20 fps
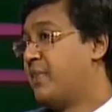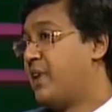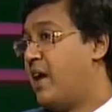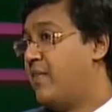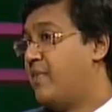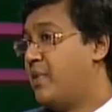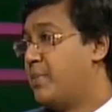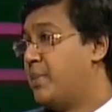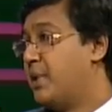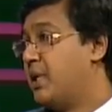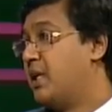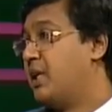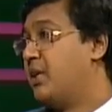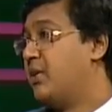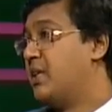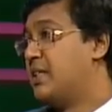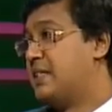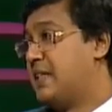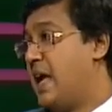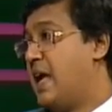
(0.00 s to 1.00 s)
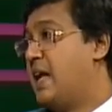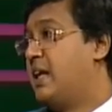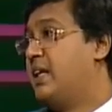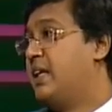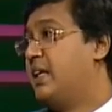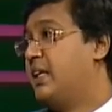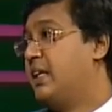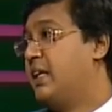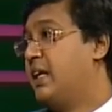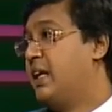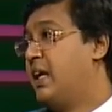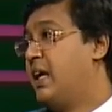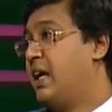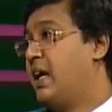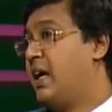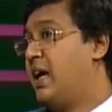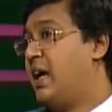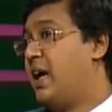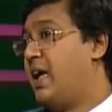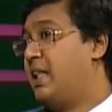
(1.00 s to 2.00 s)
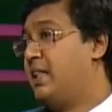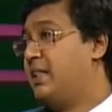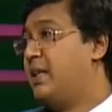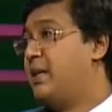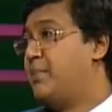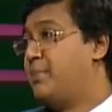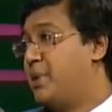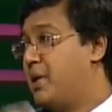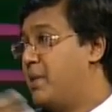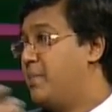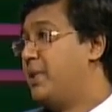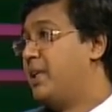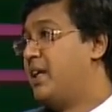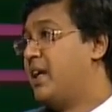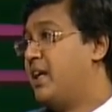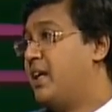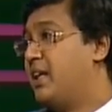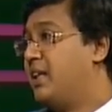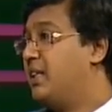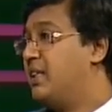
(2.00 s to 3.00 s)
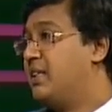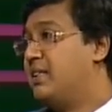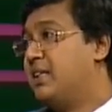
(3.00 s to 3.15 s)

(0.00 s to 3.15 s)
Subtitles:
having particular standing, and they permitted these